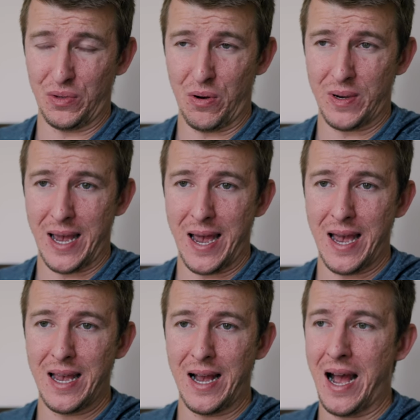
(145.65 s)

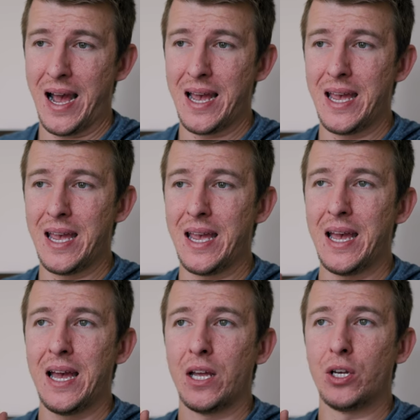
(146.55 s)
Okay,
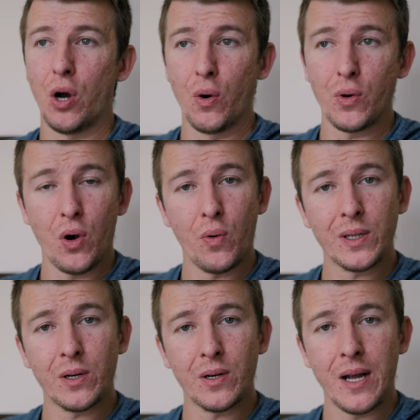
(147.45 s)
I don't know
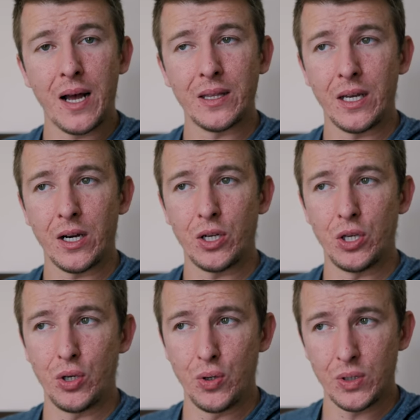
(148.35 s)
whether or not they're
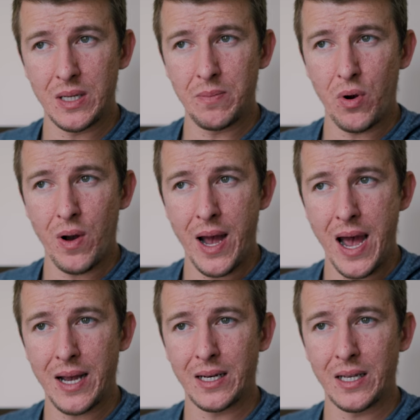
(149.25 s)
using
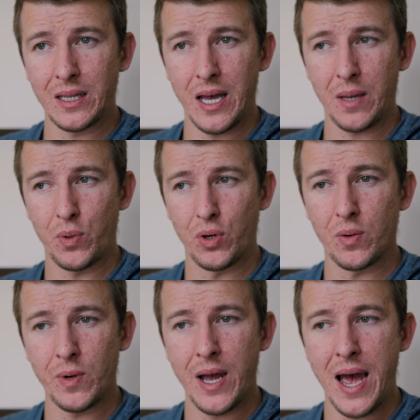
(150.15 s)
mahogany like
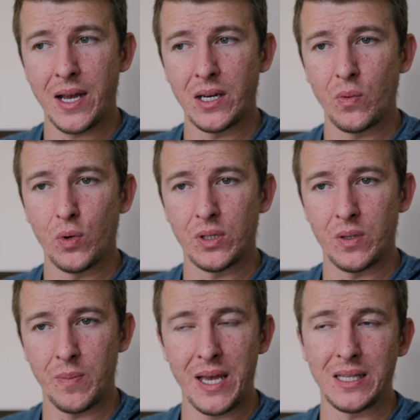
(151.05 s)
pure mahogany wood
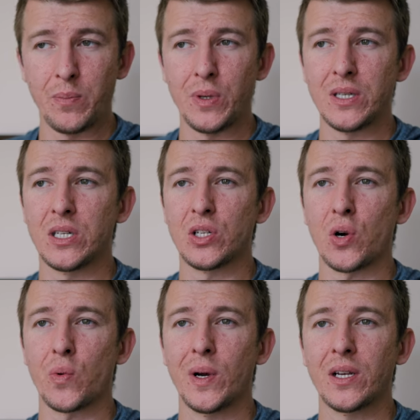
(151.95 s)
to make the pieces
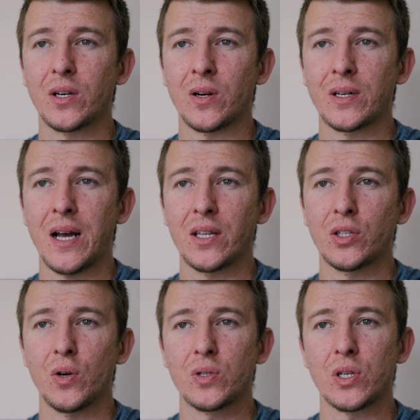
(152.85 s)
or whether or
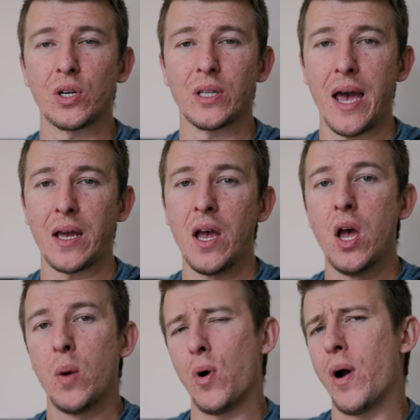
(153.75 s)
not those are like
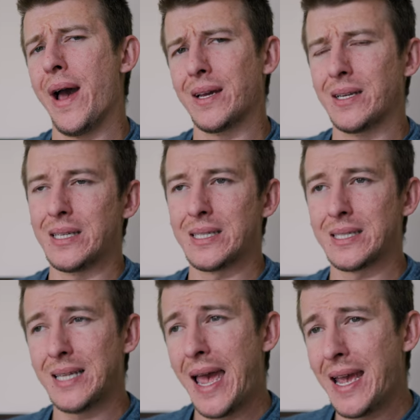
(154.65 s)
mahogany
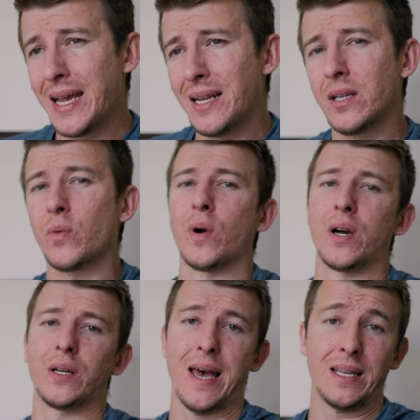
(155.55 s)
stained
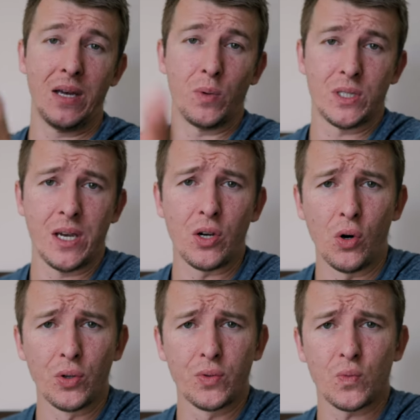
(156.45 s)
where like they would take
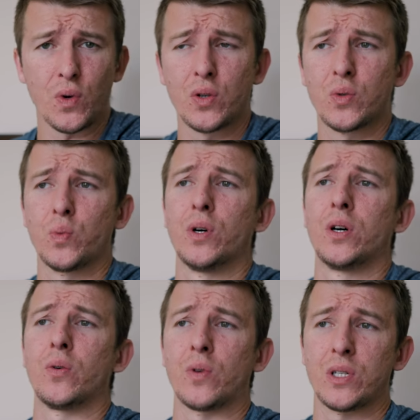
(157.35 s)
golden
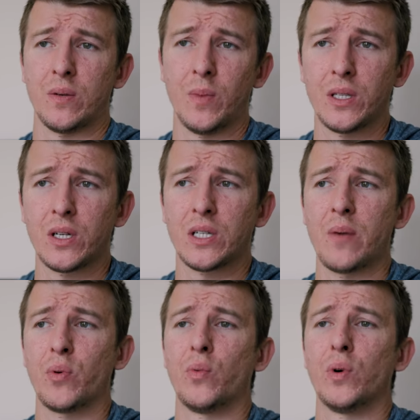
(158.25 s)
rosewood or some other
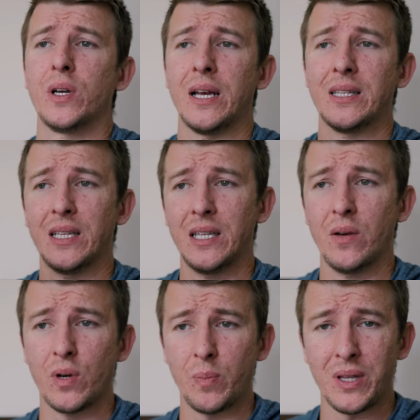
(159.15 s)
type of wood and then they
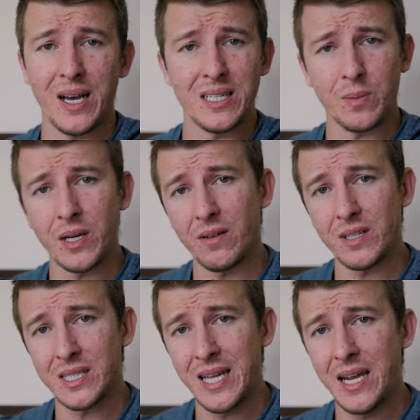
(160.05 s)
would apply some kind of
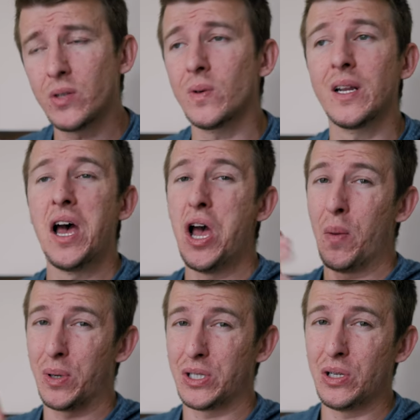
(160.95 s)
a stain to it
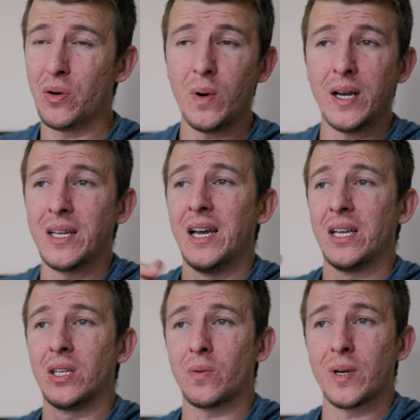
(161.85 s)
but you know what
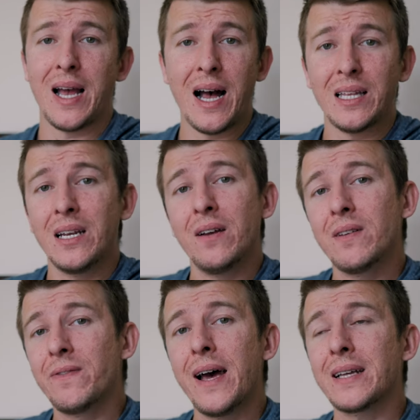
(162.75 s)
the reality of
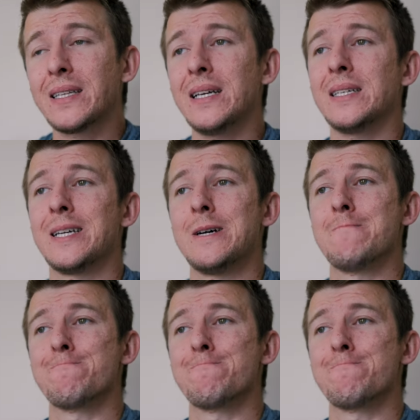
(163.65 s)
the fact is